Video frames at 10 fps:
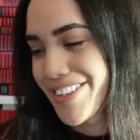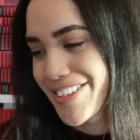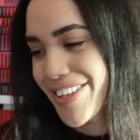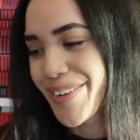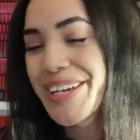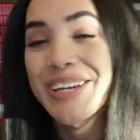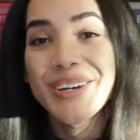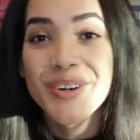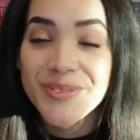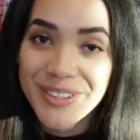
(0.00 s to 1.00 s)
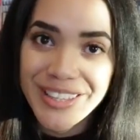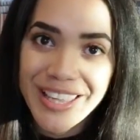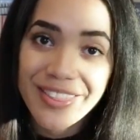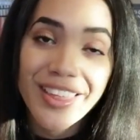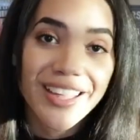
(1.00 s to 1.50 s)
and so hopefully
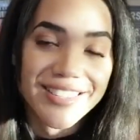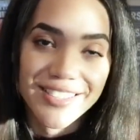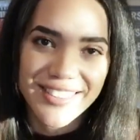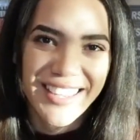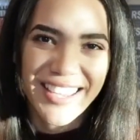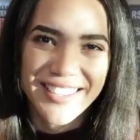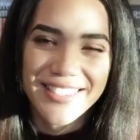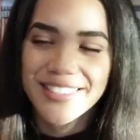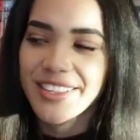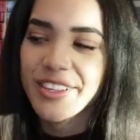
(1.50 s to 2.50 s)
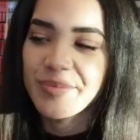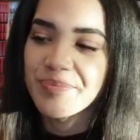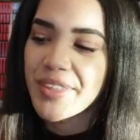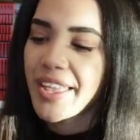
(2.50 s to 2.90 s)
that's not the case um,